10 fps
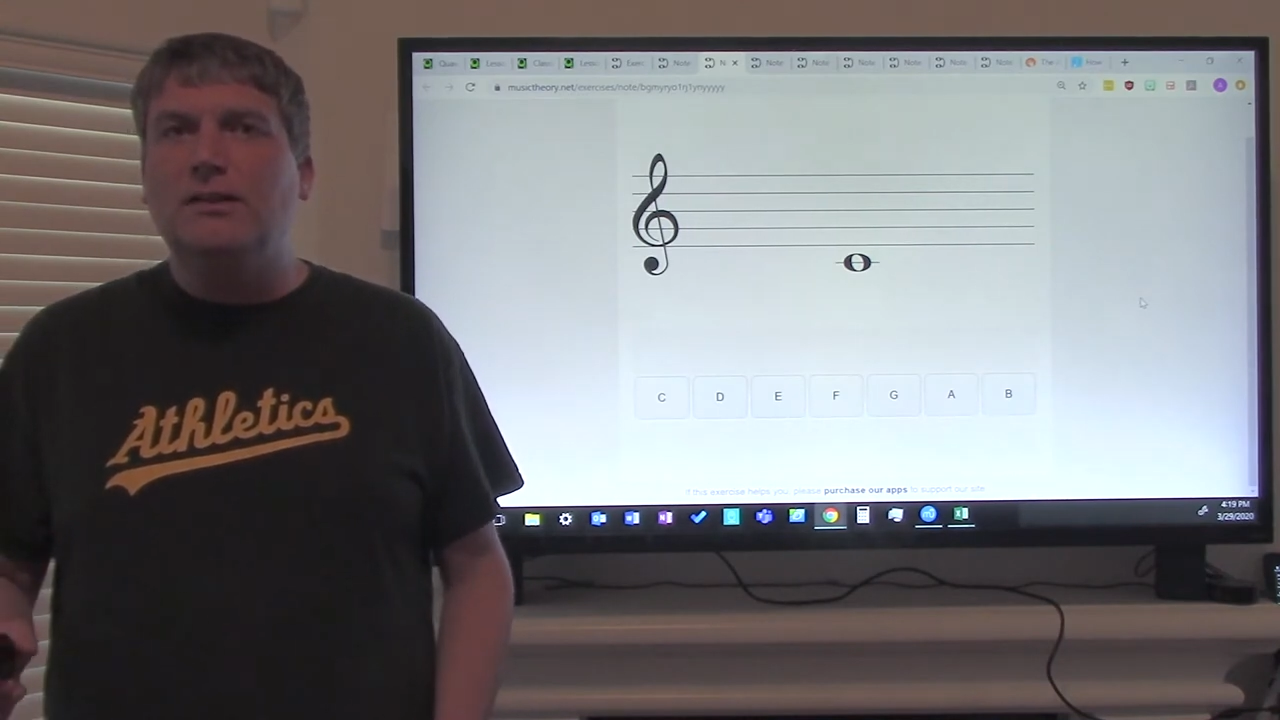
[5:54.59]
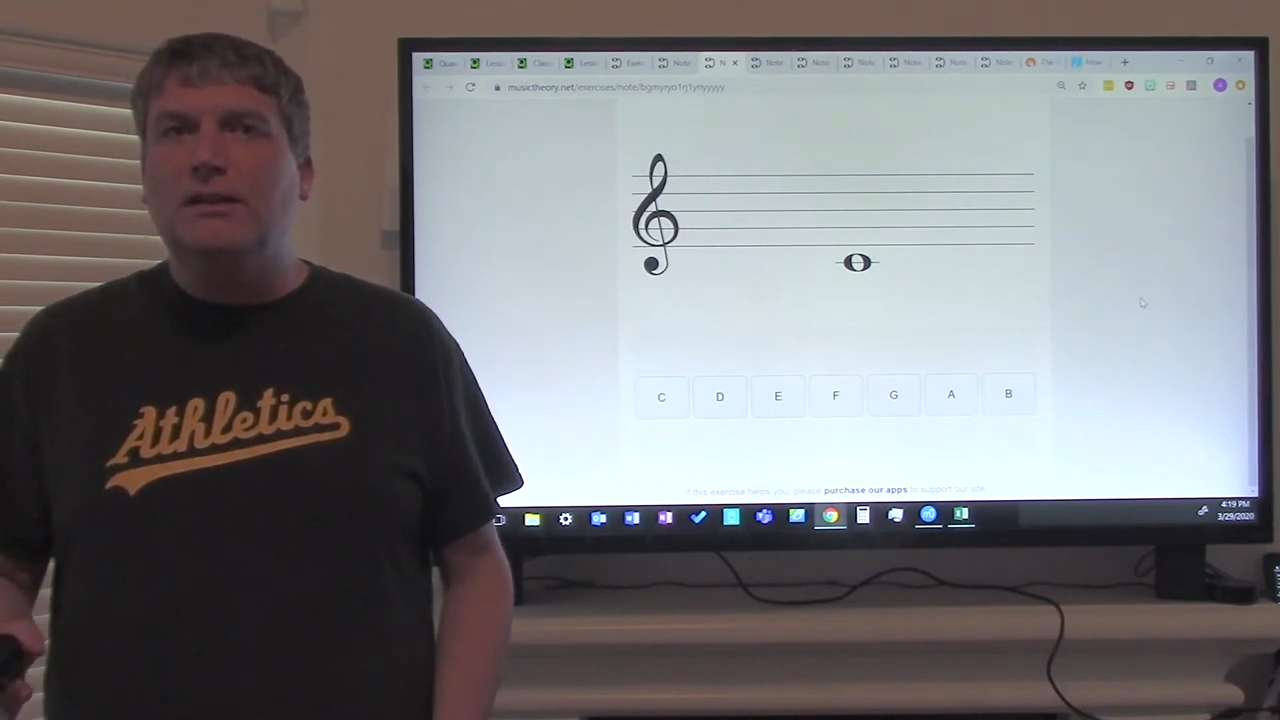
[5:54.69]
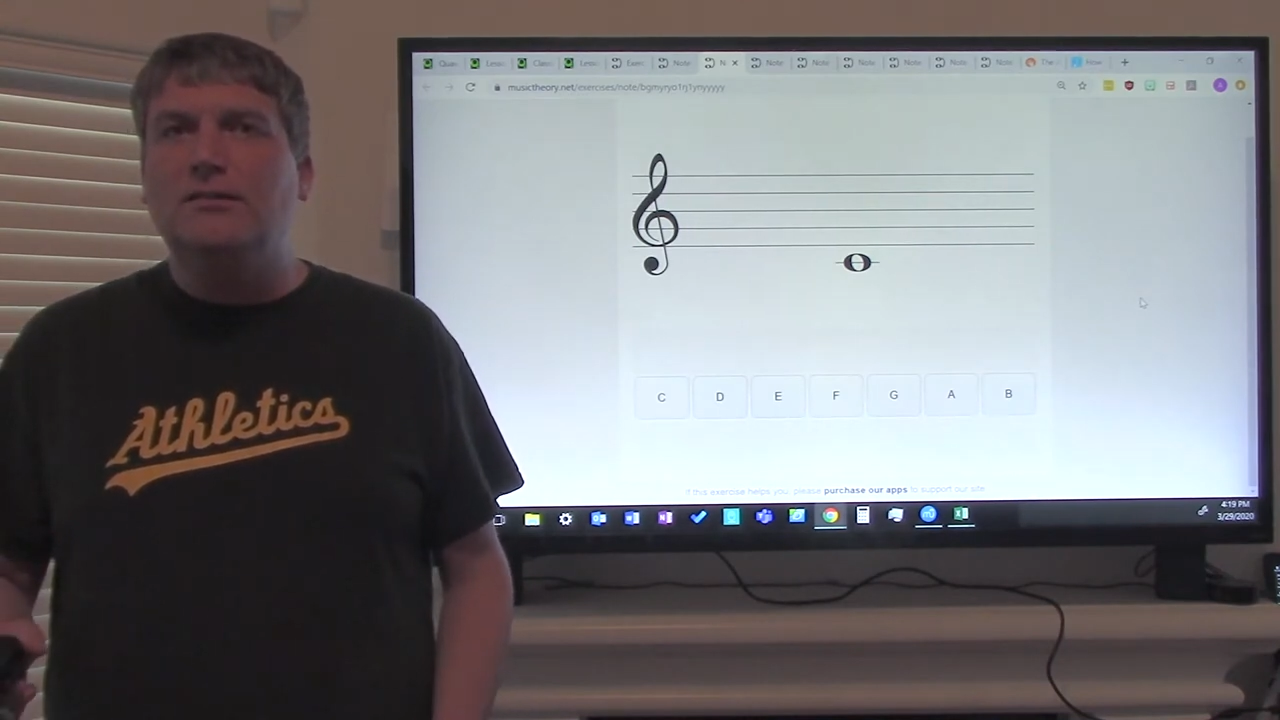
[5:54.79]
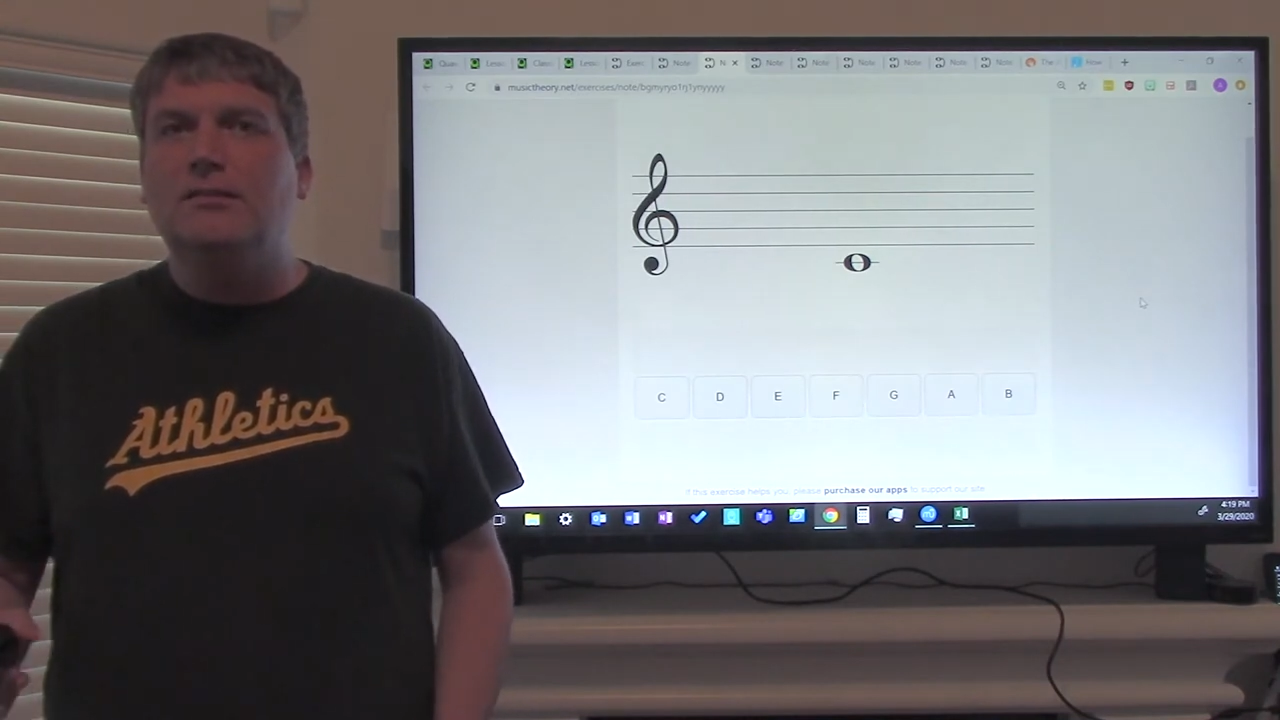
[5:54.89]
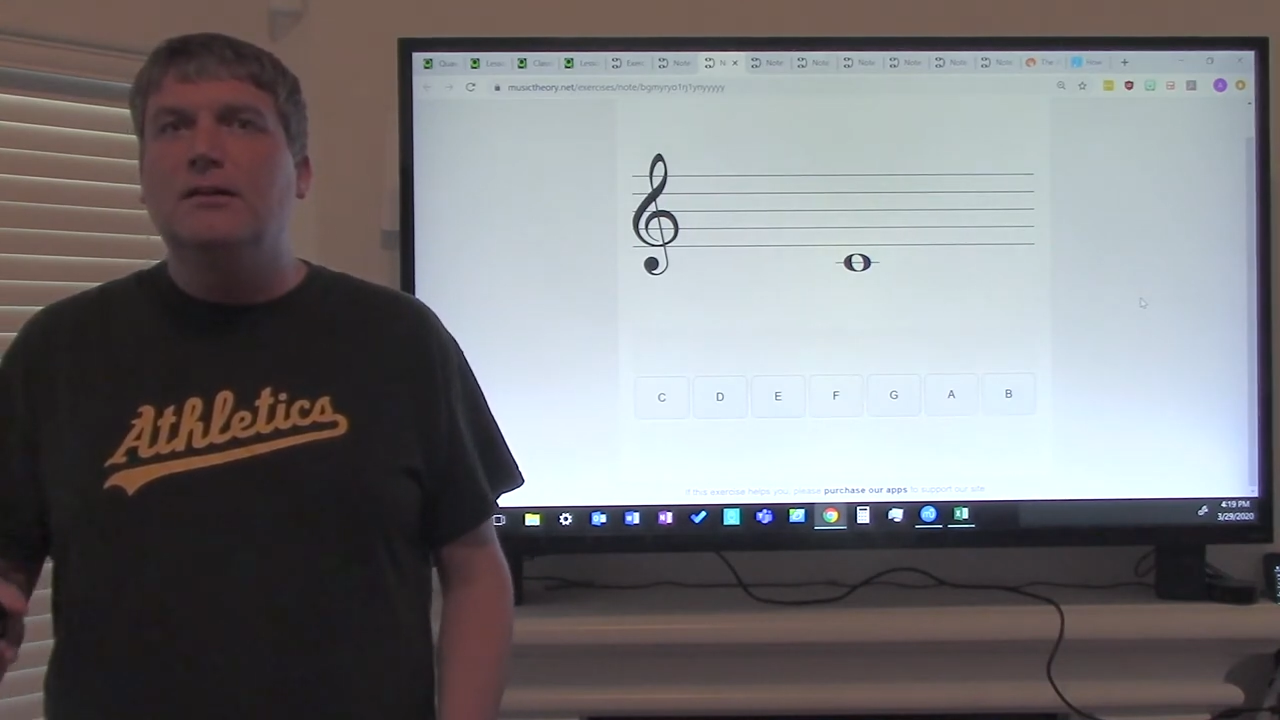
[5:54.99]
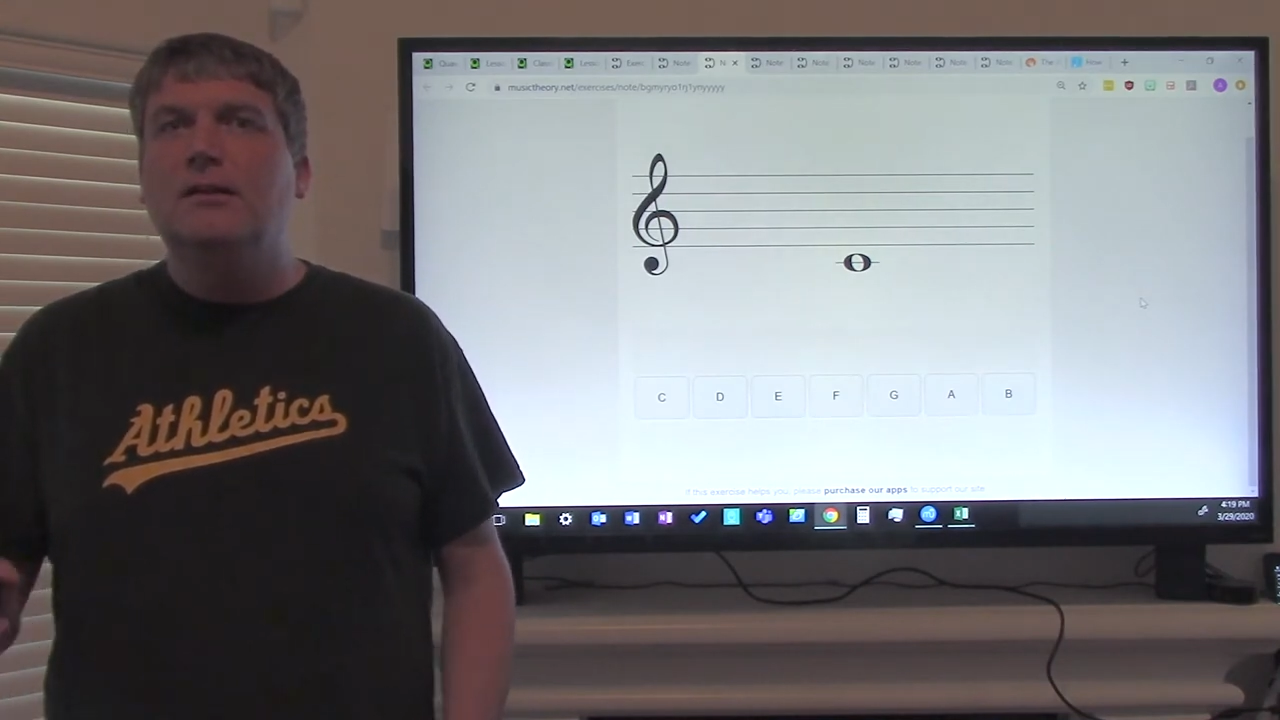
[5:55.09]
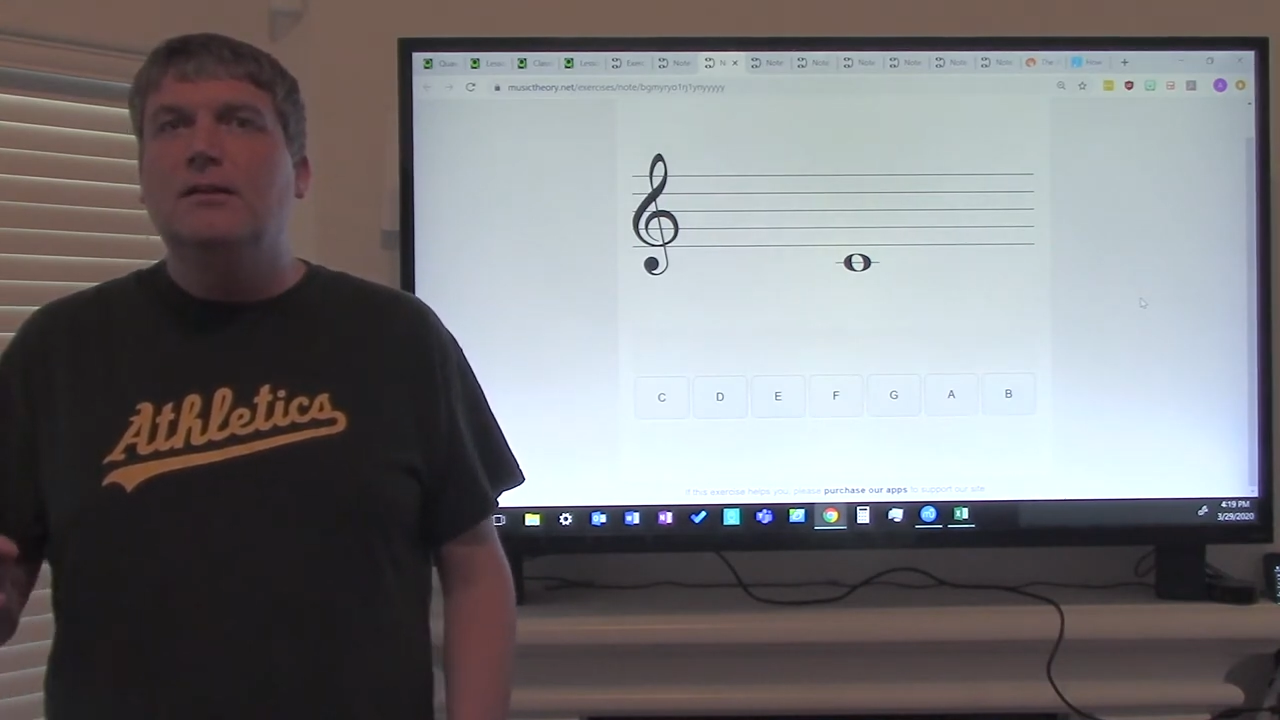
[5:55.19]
things